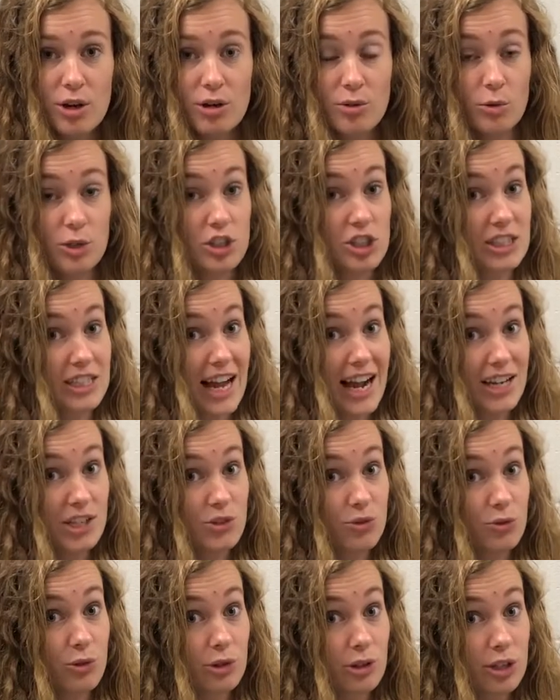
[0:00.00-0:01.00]
which
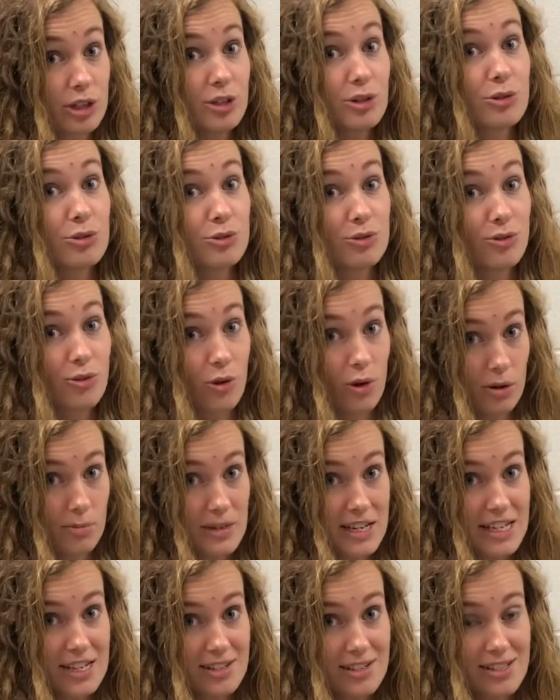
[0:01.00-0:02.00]
lasts for 4
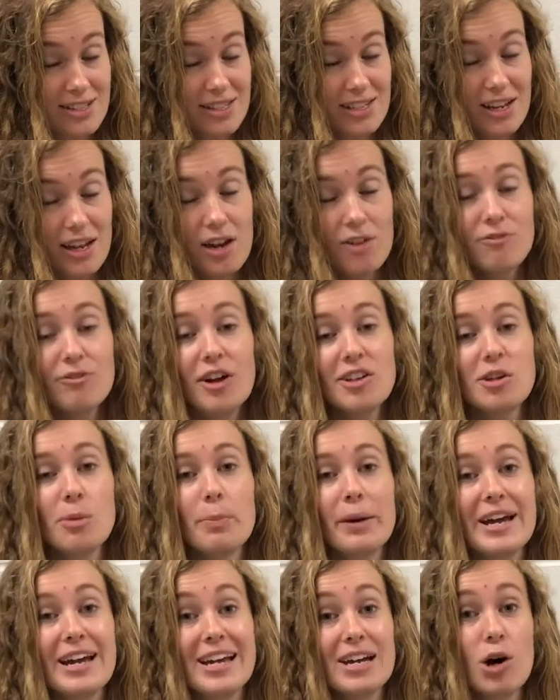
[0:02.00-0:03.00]
beats, followed
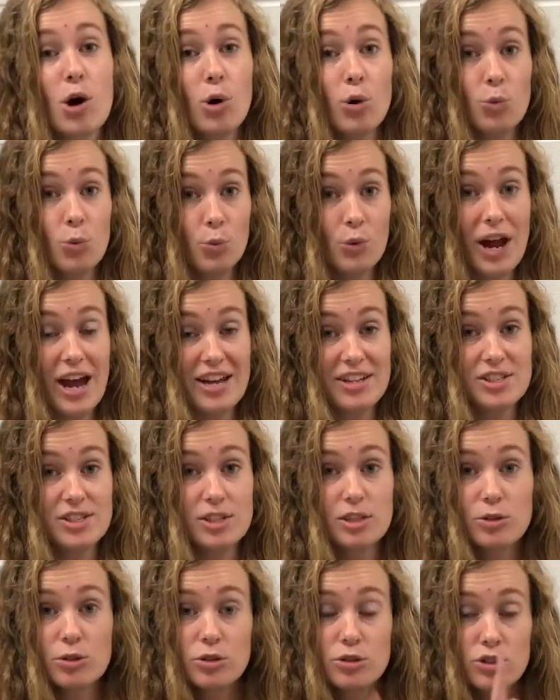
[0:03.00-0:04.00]
by a whole rest.